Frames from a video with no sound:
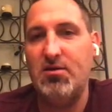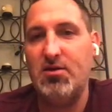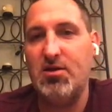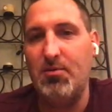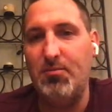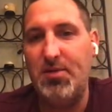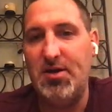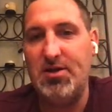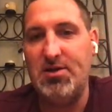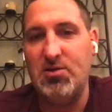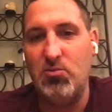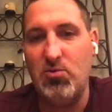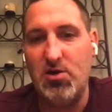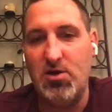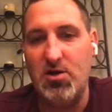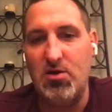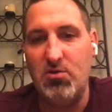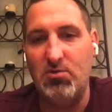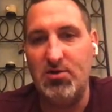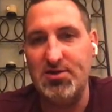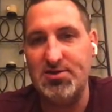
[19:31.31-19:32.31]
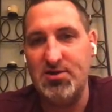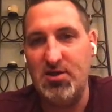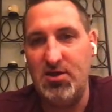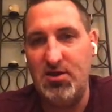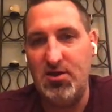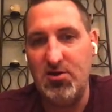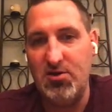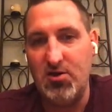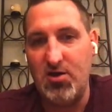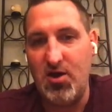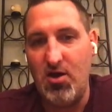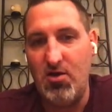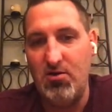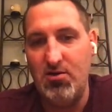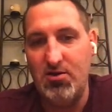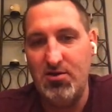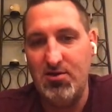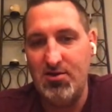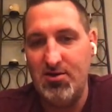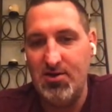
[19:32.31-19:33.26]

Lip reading: compared to where it was a year ago.